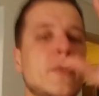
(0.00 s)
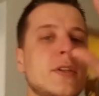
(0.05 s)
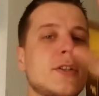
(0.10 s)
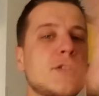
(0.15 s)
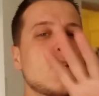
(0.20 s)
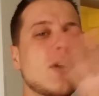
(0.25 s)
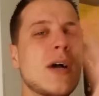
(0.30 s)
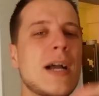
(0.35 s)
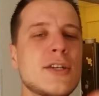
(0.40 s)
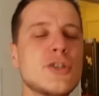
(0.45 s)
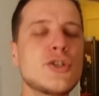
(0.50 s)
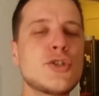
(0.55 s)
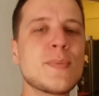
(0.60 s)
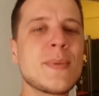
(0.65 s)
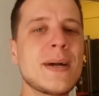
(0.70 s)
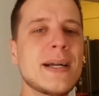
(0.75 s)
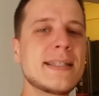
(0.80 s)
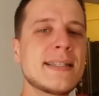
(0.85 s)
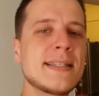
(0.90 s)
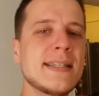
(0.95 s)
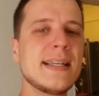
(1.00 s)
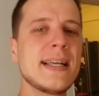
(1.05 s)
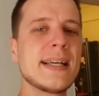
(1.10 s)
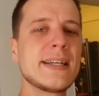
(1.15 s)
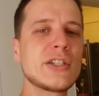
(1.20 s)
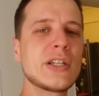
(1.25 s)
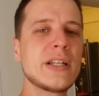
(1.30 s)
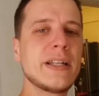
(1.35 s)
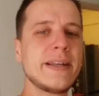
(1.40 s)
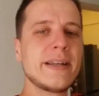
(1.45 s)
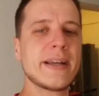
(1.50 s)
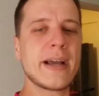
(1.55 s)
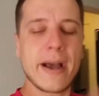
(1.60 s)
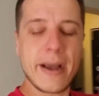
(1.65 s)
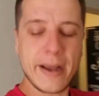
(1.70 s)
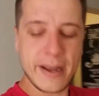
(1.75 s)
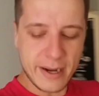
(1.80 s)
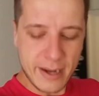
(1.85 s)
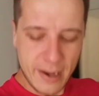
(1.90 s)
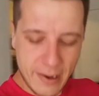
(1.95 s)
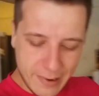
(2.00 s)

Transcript: So as you might see, actually, I